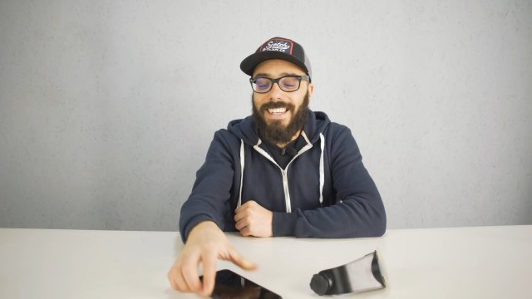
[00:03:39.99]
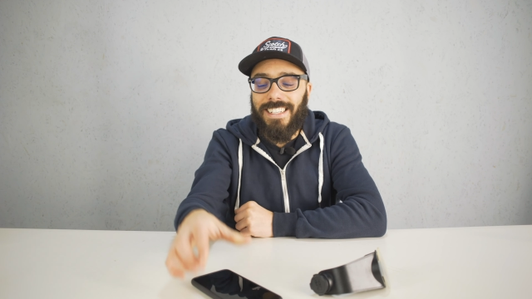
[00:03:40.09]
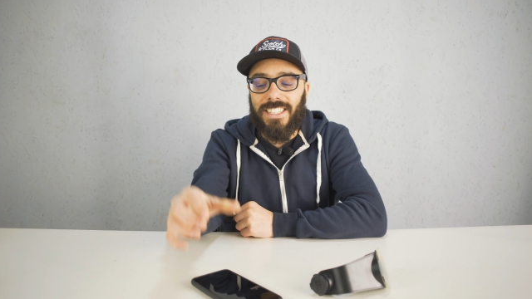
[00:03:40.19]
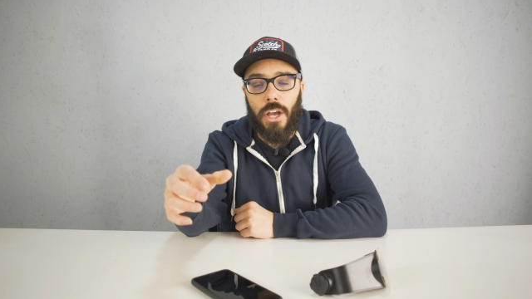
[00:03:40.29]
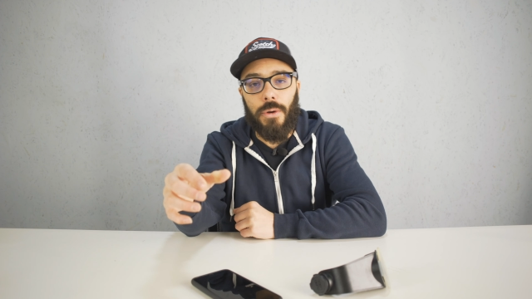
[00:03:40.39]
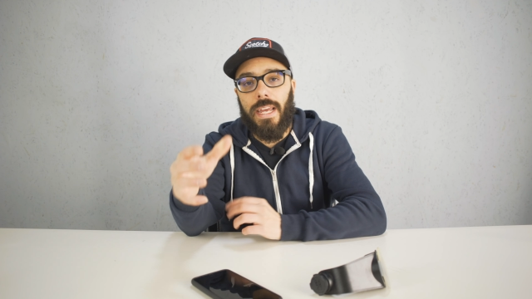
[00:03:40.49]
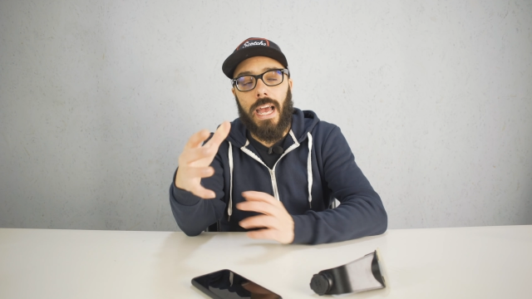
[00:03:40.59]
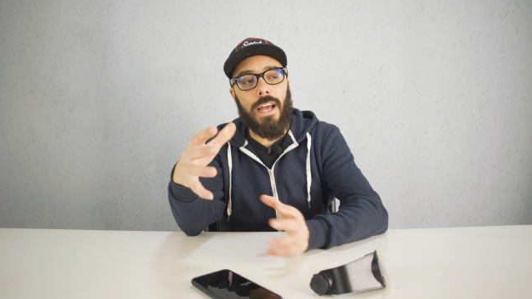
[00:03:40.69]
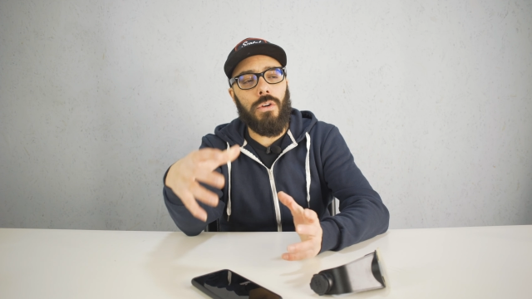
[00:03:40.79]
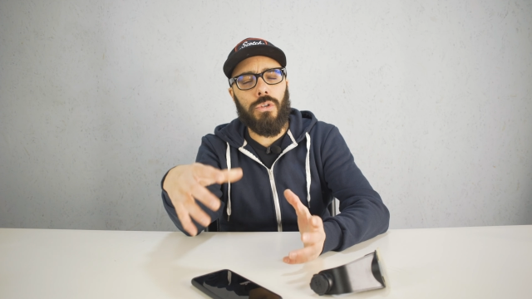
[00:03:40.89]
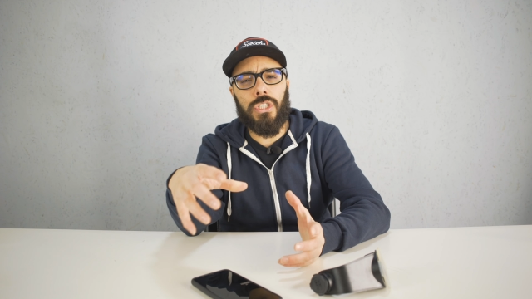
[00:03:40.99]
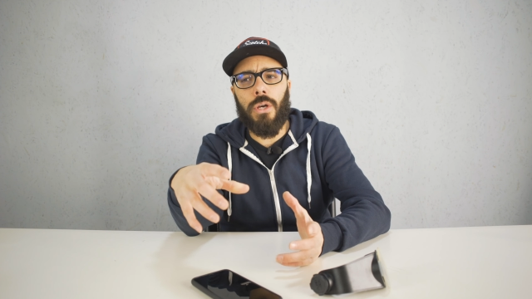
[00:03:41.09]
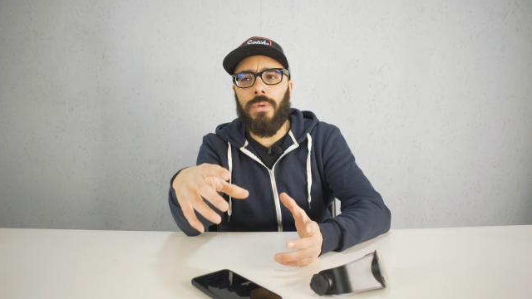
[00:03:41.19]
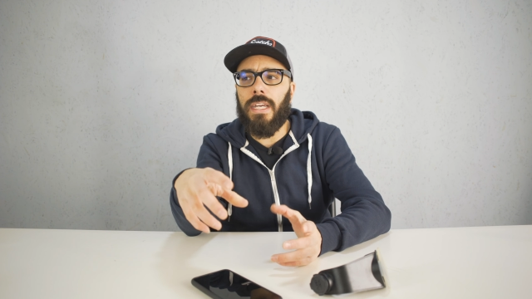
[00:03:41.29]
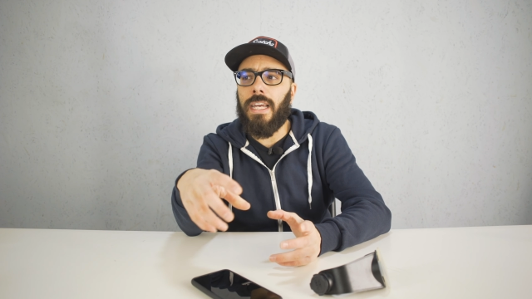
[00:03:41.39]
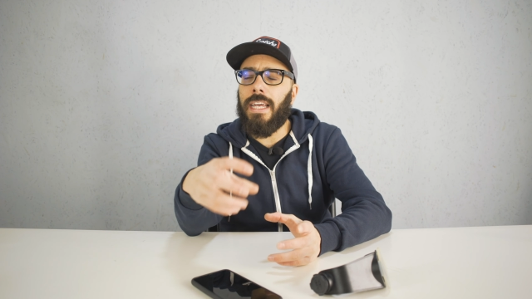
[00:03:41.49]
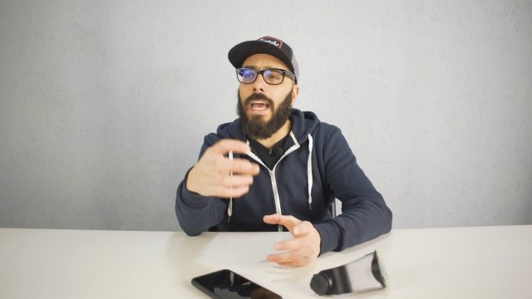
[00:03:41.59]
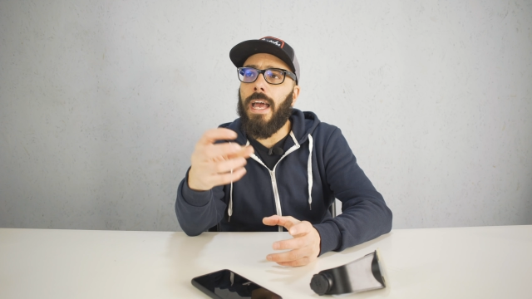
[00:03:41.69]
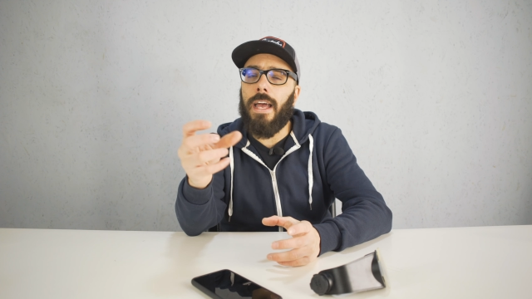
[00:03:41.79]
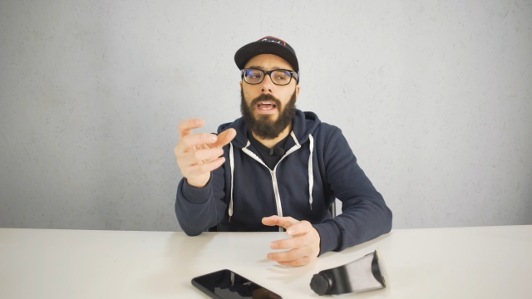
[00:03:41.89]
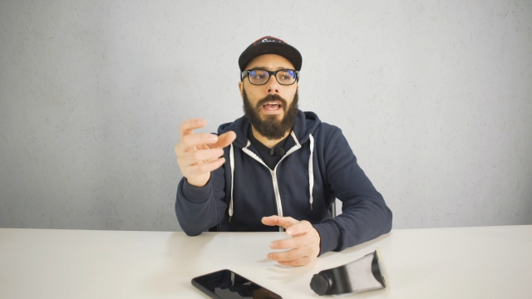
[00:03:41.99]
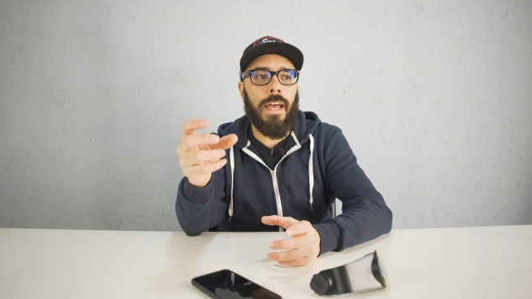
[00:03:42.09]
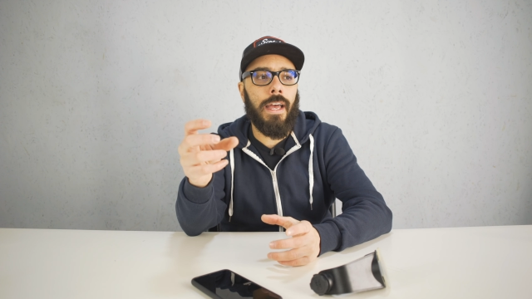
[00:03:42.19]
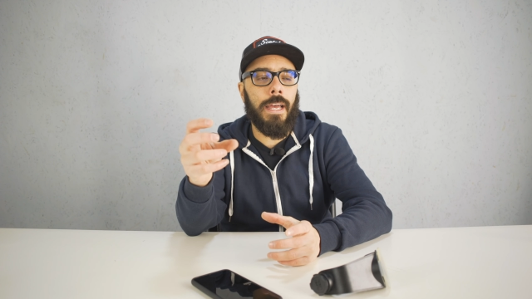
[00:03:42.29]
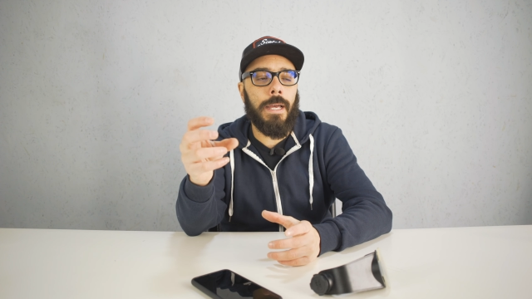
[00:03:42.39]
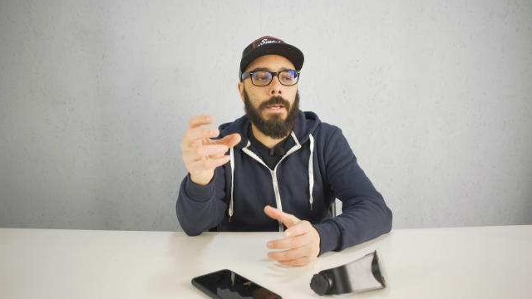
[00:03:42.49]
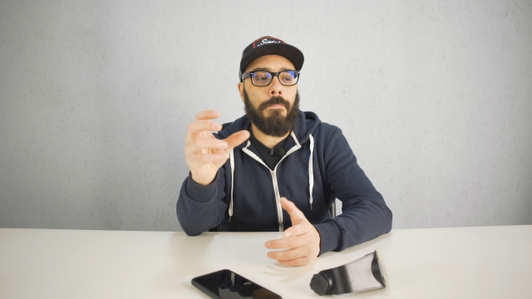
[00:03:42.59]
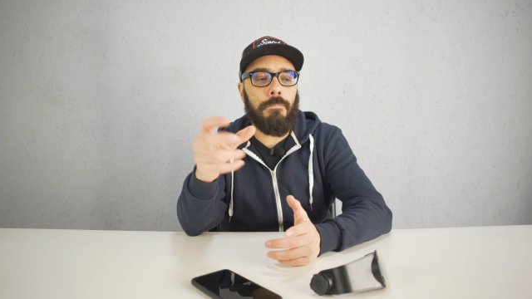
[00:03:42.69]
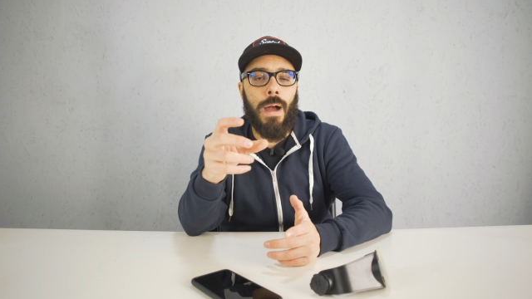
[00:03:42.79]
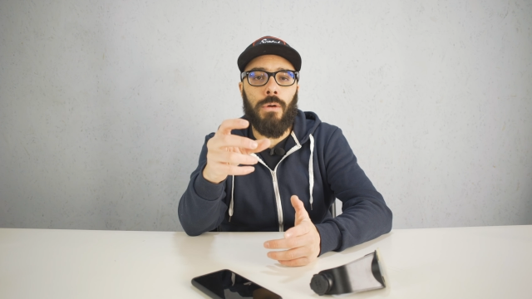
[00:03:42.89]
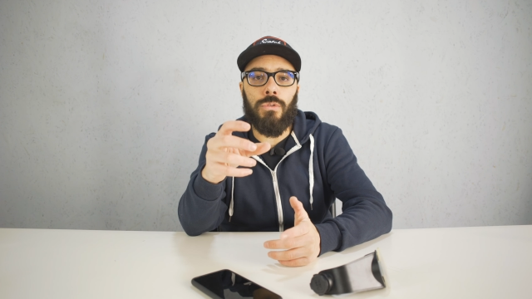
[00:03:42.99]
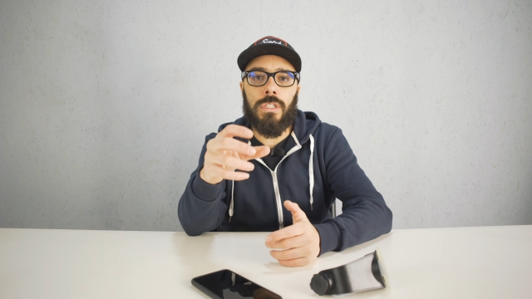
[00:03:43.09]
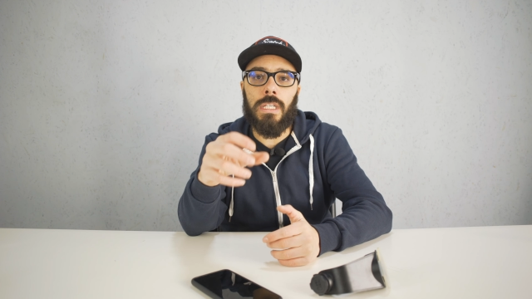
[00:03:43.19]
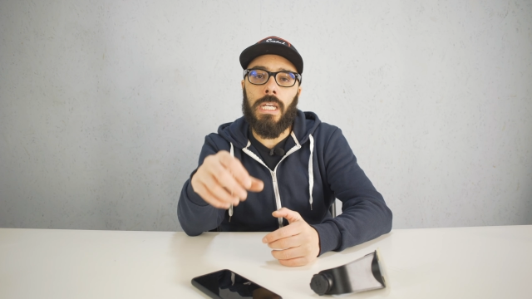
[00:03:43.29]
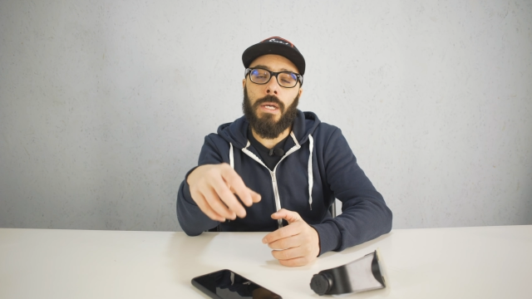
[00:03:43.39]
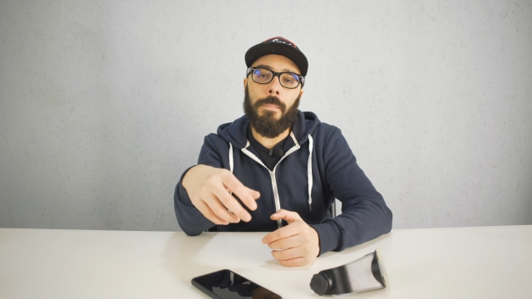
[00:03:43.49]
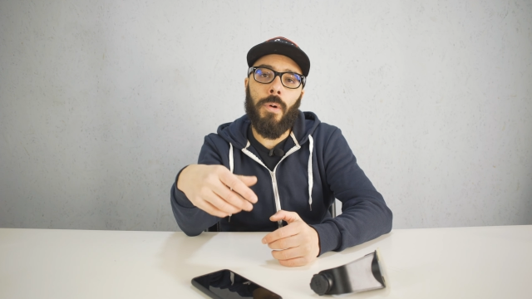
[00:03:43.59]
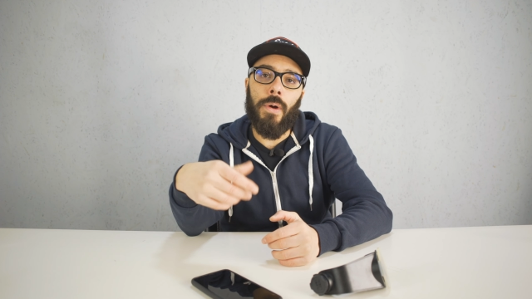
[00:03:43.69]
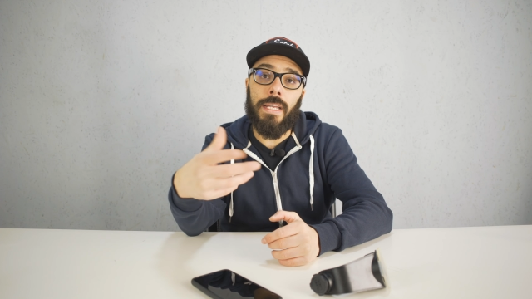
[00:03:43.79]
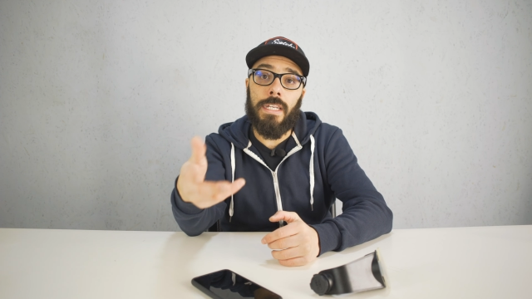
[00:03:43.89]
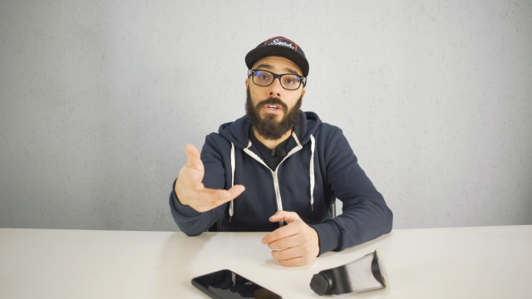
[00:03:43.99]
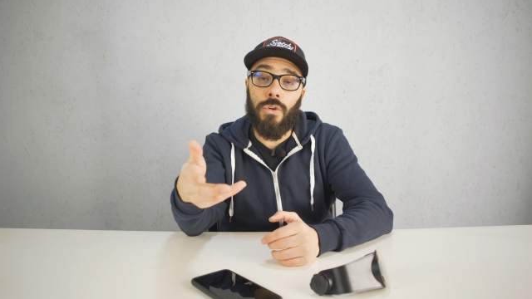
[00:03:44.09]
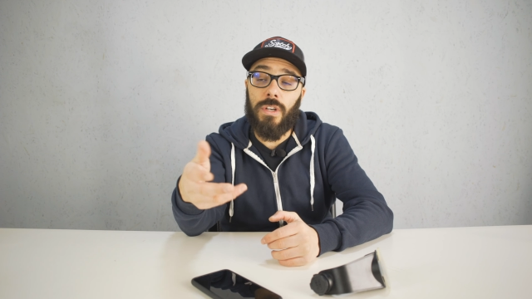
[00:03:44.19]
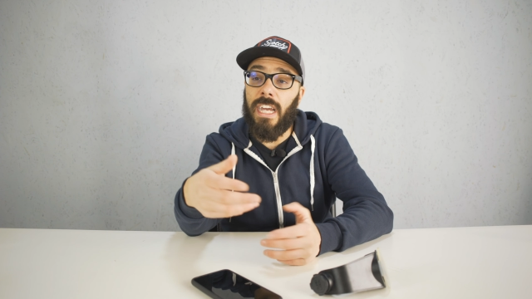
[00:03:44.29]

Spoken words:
So yeah, also you can get mounts that you can put in your